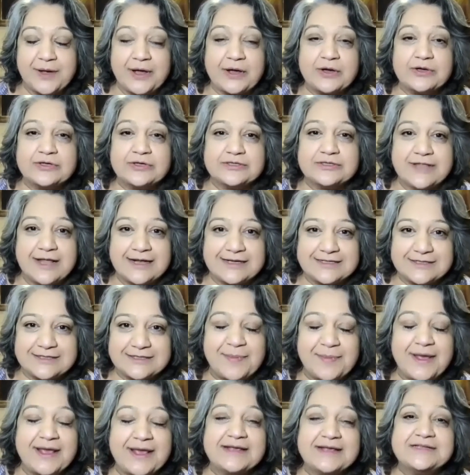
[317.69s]
because that's
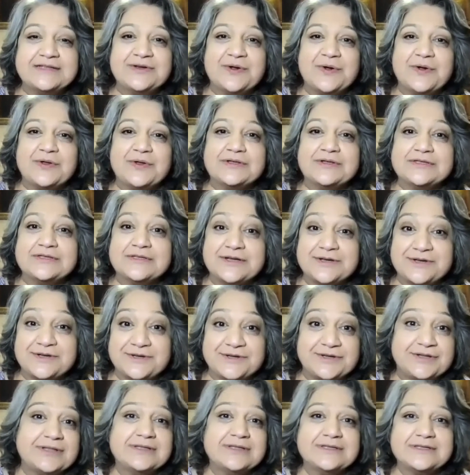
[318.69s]
based on
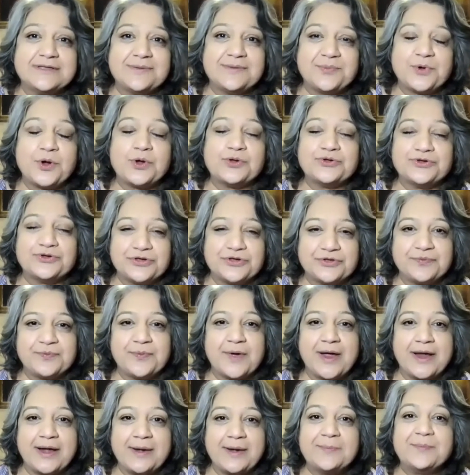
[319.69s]
certain subconscious
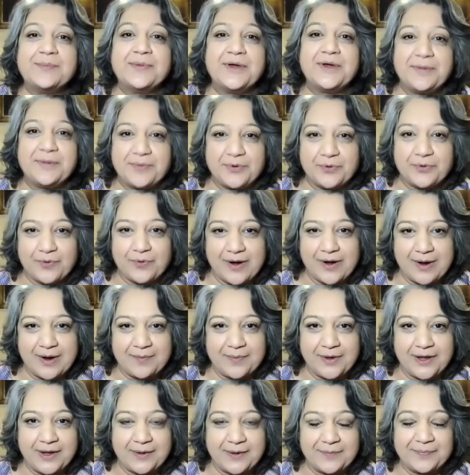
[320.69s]
mind
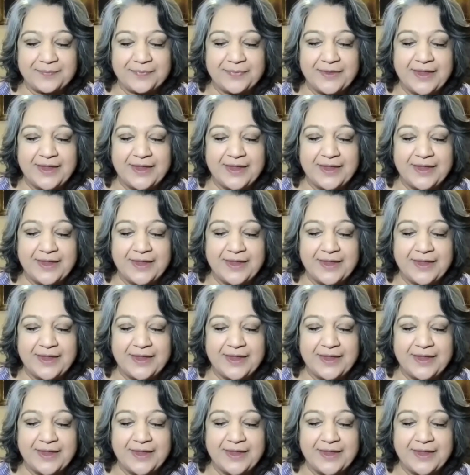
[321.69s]
pre-programming.